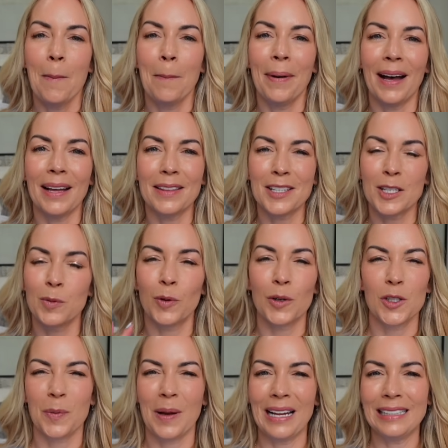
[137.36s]
But the
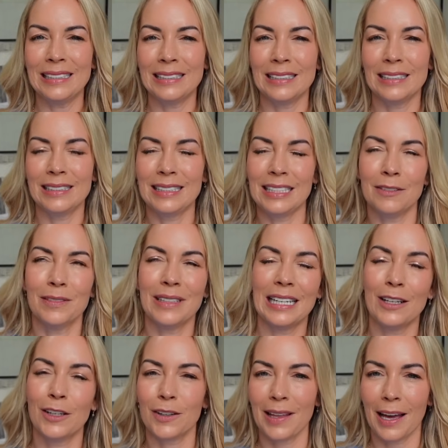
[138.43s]
sports band didn't really
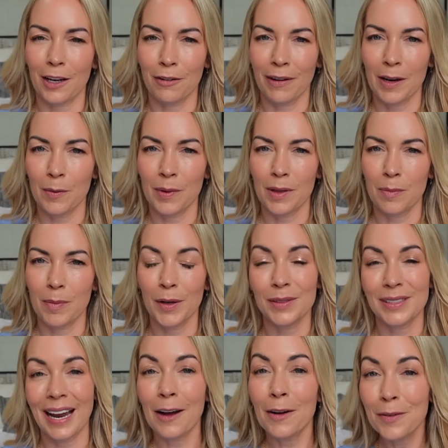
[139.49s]
look that great with
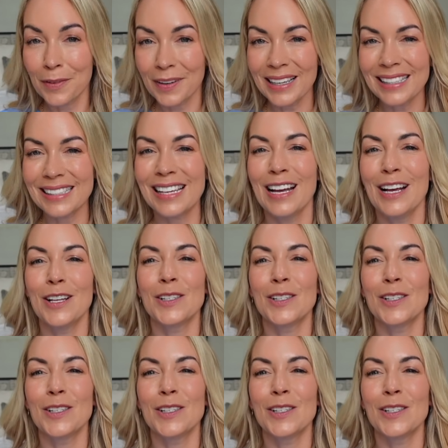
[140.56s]
most outfits.